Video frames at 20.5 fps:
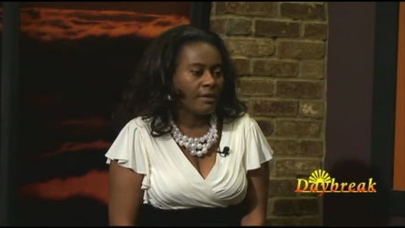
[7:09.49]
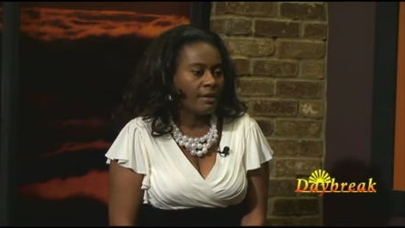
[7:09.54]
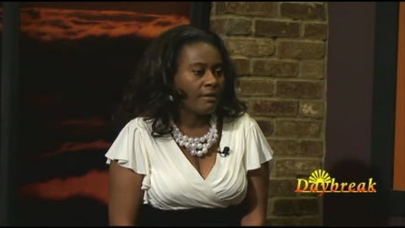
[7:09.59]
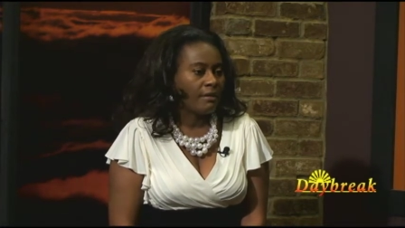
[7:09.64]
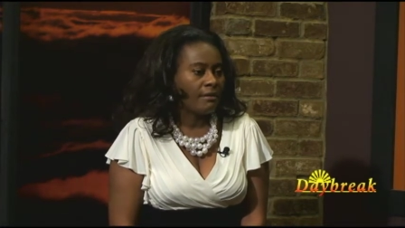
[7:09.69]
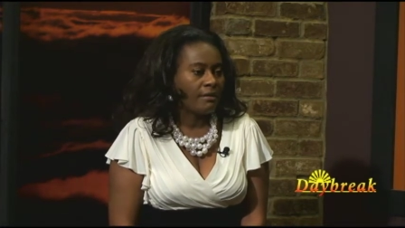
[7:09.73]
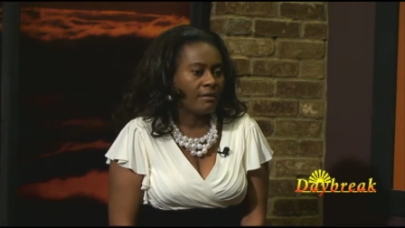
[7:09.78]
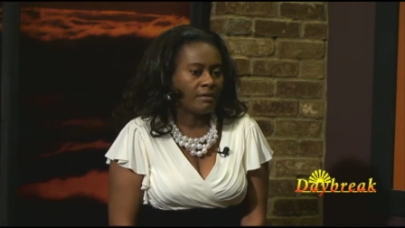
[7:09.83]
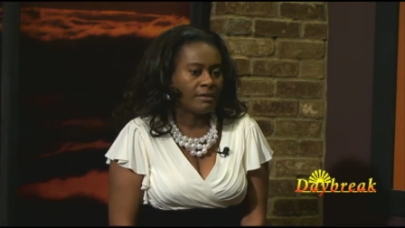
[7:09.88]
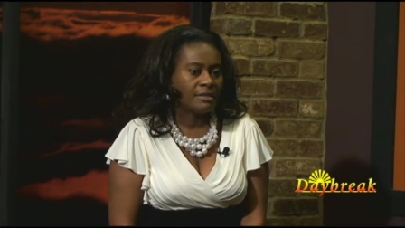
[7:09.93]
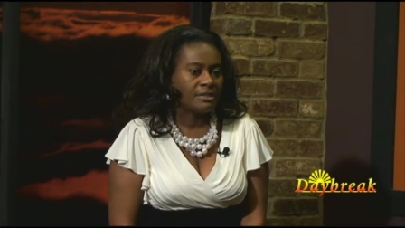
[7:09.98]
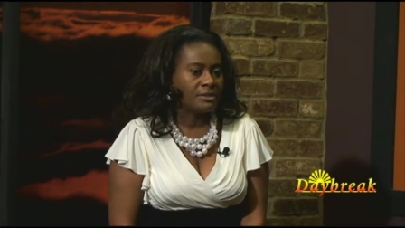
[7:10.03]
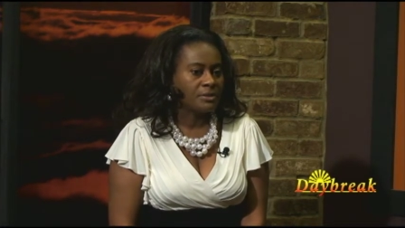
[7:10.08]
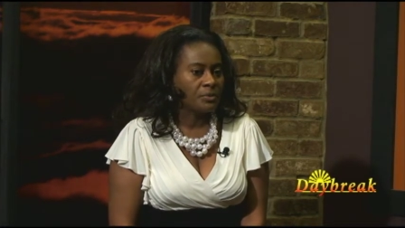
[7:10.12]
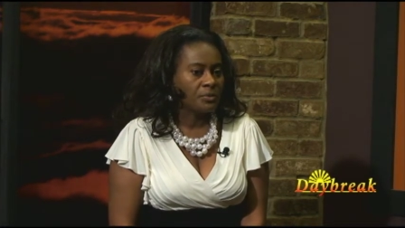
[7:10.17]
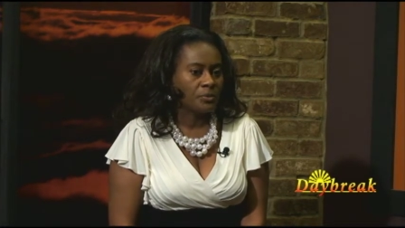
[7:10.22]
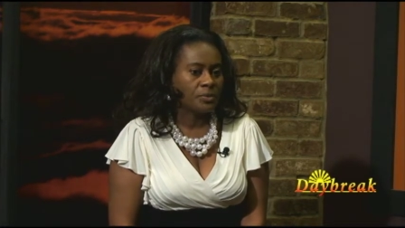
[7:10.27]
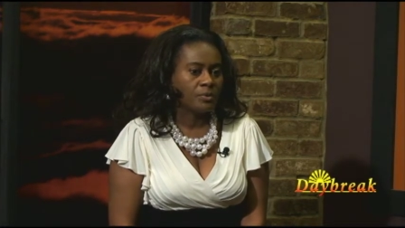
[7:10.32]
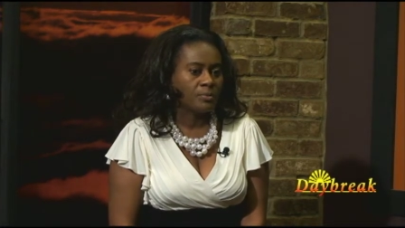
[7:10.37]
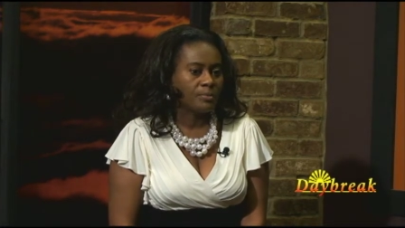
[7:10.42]
Uh, his
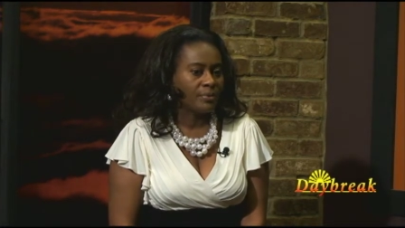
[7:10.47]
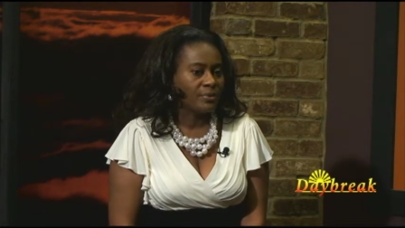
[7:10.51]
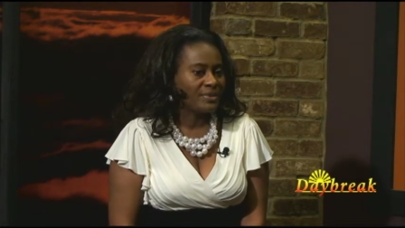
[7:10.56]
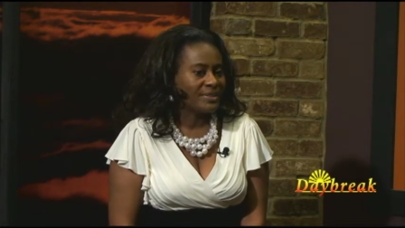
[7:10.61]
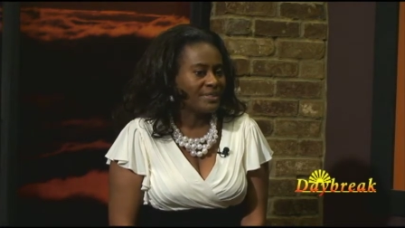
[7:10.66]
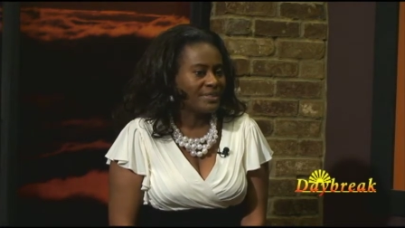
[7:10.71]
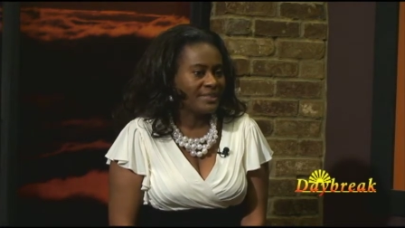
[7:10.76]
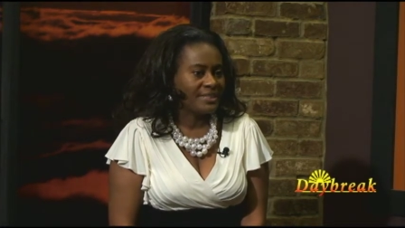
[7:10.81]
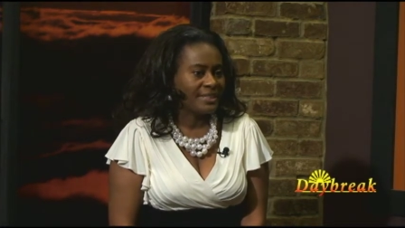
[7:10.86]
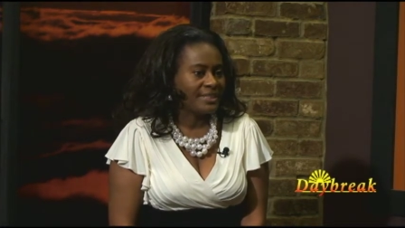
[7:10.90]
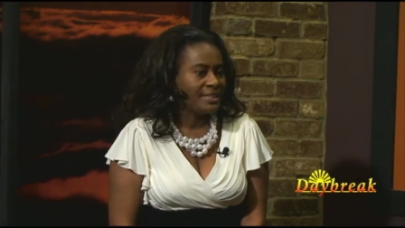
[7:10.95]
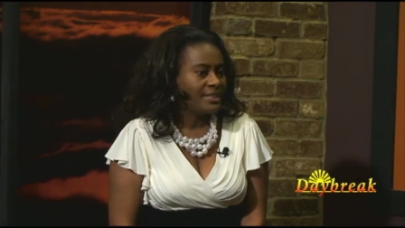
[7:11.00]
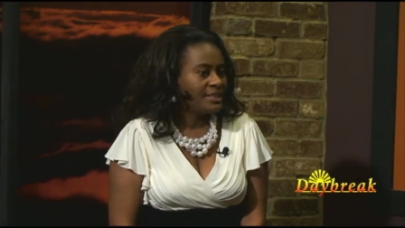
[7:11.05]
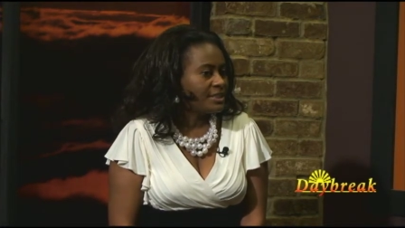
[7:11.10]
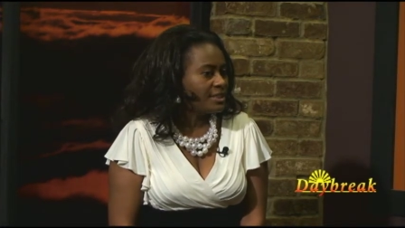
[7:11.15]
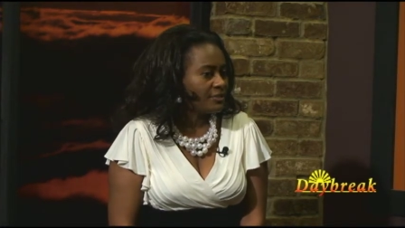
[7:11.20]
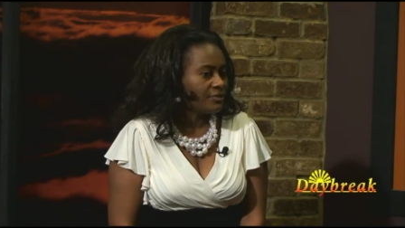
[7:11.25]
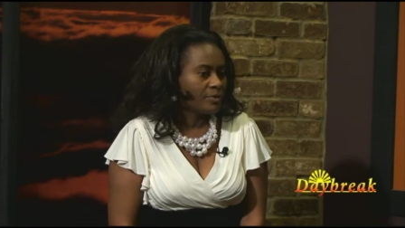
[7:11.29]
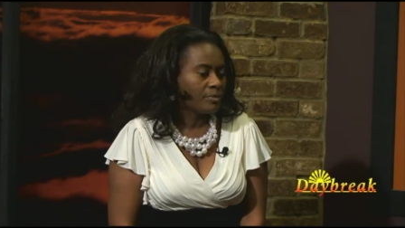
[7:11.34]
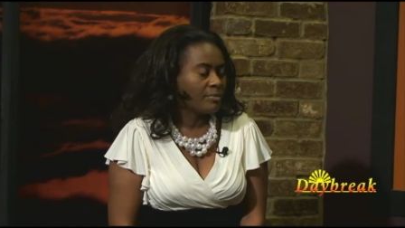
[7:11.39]
group,
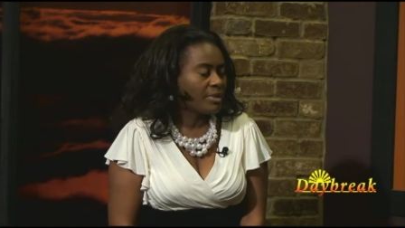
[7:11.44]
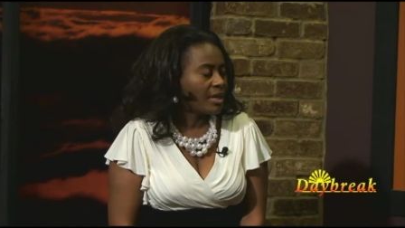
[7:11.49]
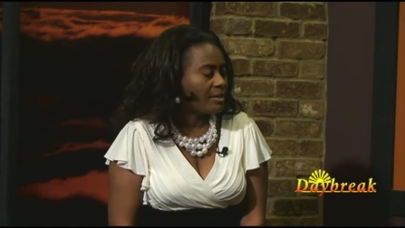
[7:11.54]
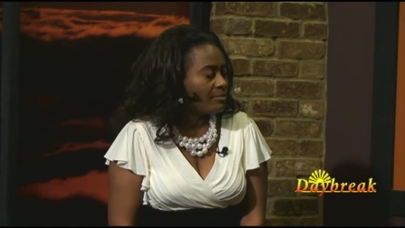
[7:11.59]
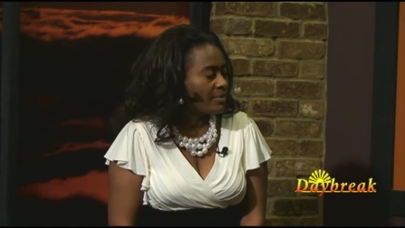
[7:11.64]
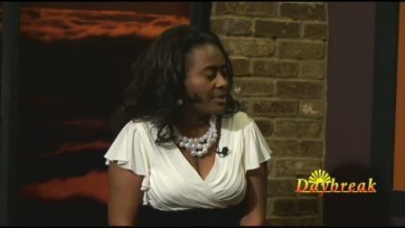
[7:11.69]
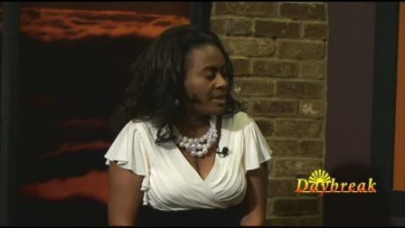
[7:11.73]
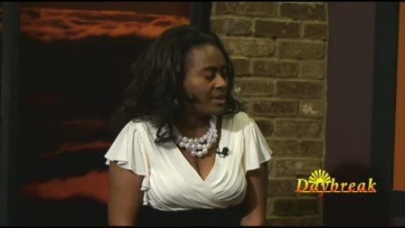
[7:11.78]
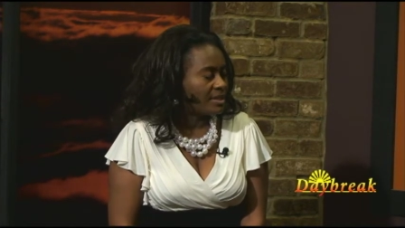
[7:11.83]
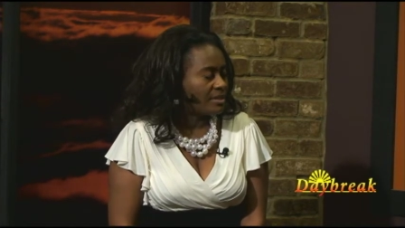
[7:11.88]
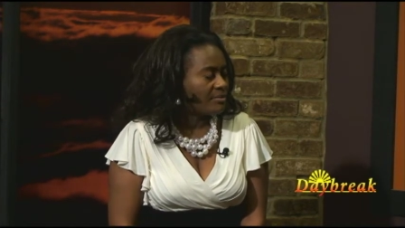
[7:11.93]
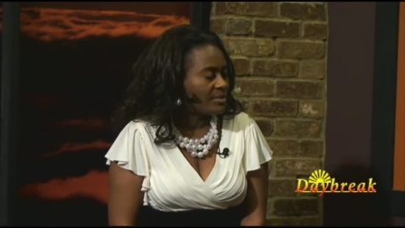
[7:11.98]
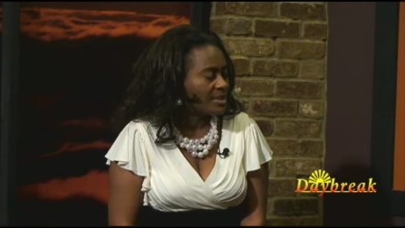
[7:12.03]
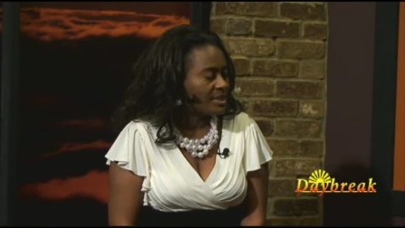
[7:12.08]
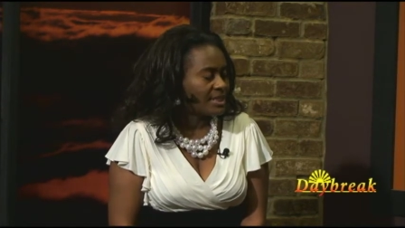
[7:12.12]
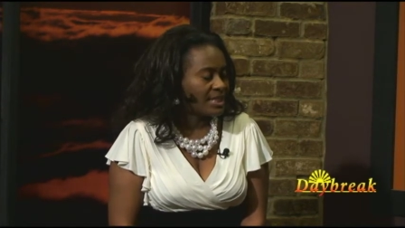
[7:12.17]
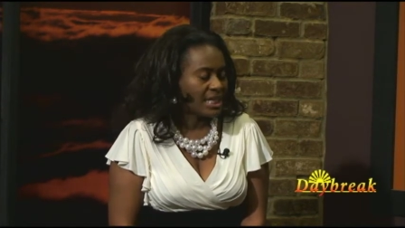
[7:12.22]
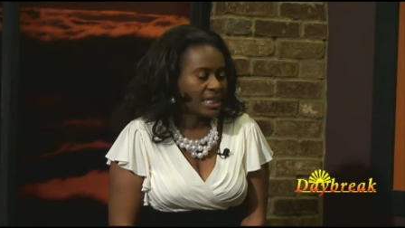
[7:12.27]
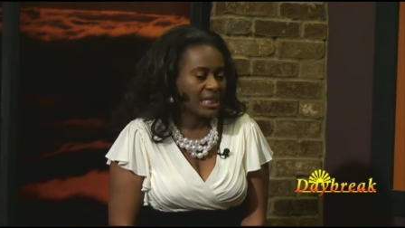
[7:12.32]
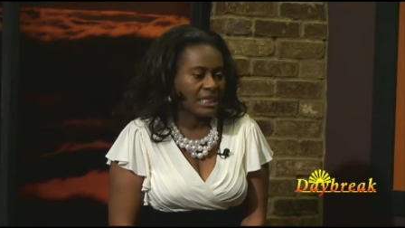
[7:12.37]
Prestige, if I'm not making a
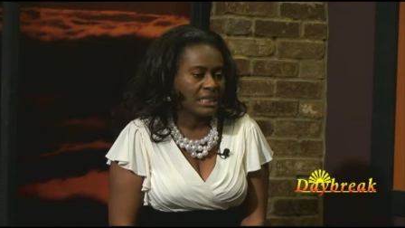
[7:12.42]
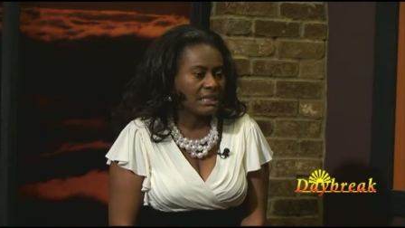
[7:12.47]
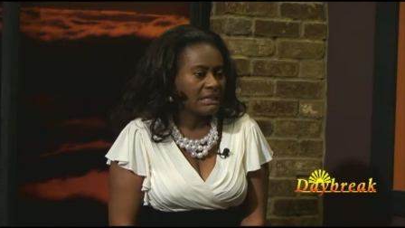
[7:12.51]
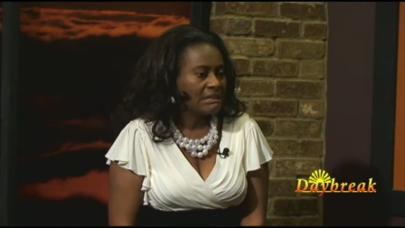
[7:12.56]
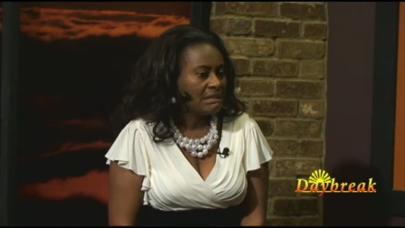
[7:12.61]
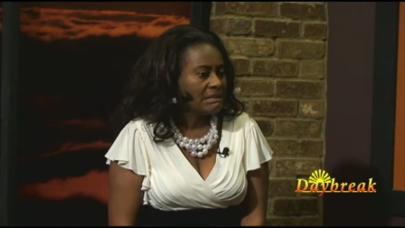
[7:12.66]
mistake,